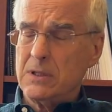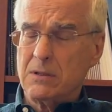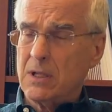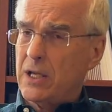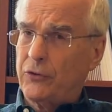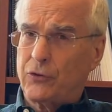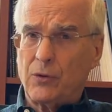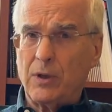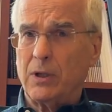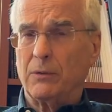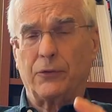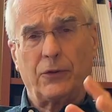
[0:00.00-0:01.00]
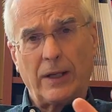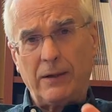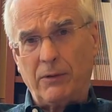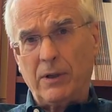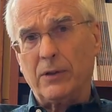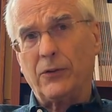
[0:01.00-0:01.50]
the history of
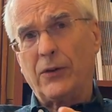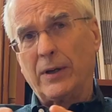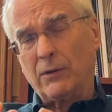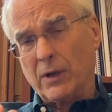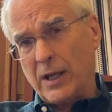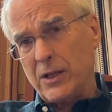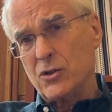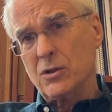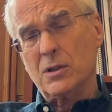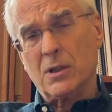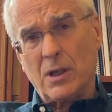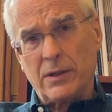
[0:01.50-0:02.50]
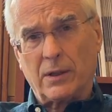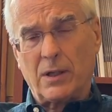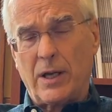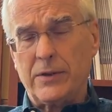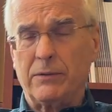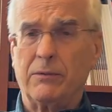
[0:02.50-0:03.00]
slavery and segregation and other
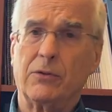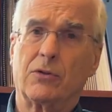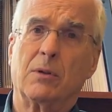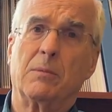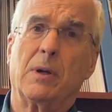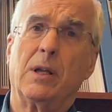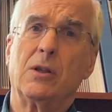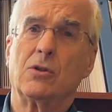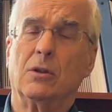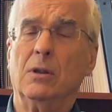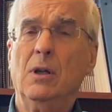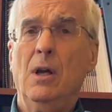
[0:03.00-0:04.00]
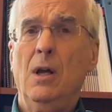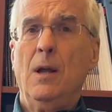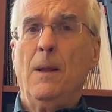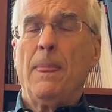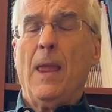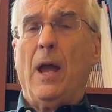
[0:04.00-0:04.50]
kinds of discrimination?
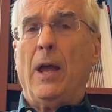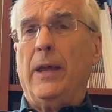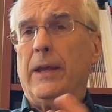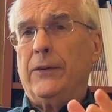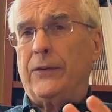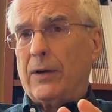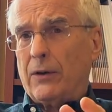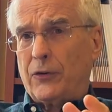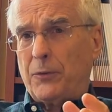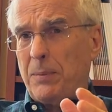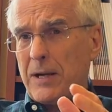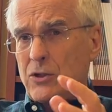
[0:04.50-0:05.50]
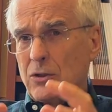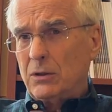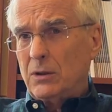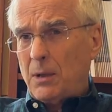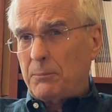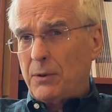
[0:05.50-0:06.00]
Is there a
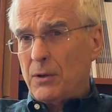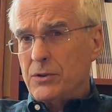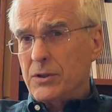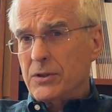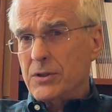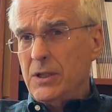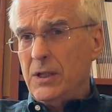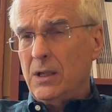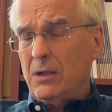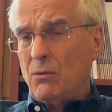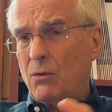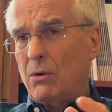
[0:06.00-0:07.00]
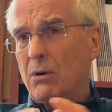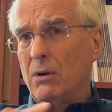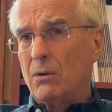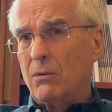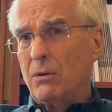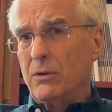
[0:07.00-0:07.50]
special approach that's needed,
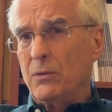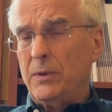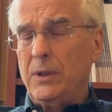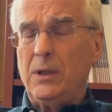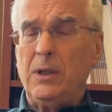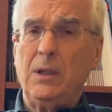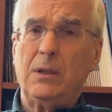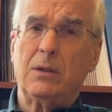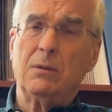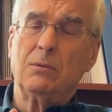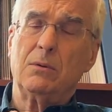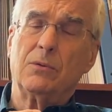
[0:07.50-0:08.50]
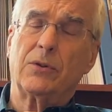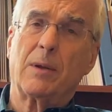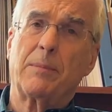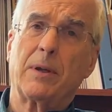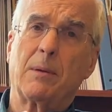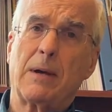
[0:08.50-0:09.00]
or do we need to do
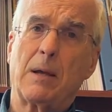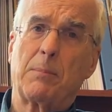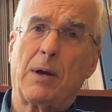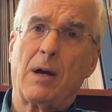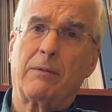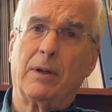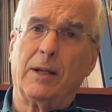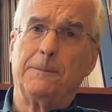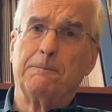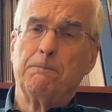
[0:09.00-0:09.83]
something about poverty?